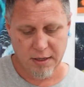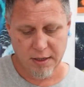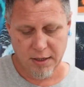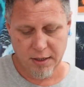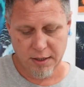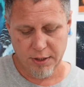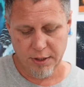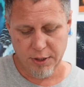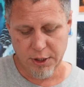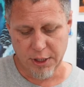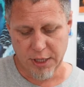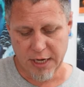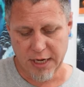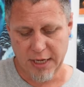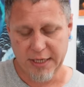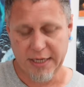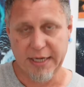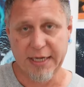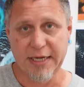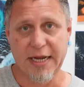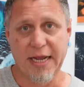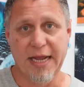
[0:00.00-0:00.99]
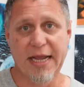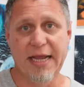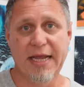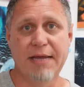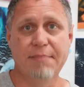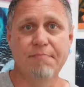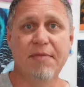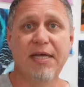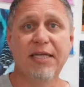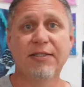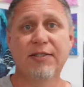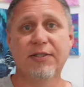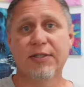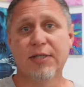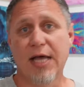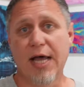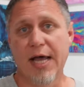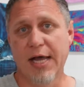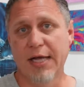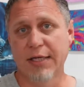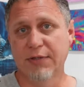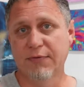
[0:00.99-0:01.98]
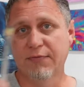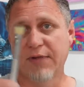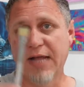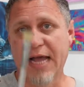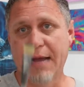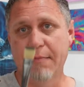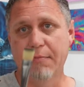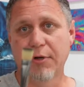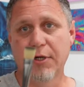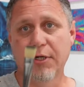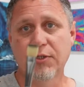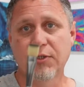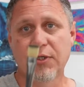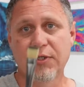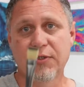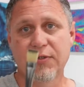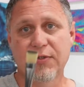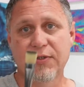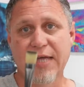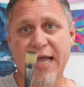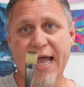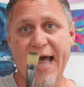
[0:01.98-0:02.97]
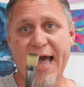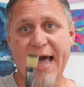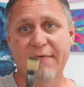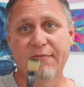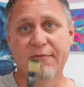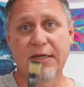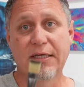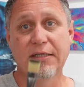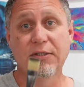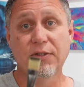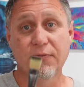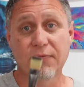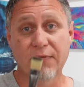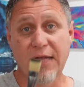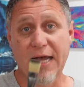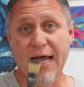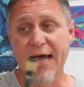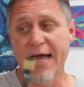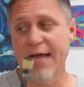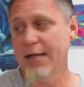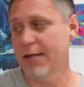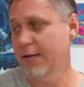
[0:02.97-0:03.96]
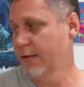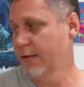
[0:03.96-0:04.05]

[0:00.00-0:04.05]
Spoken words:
You're going to need a mid-sized flat brush. This is a 1/2 inch flat.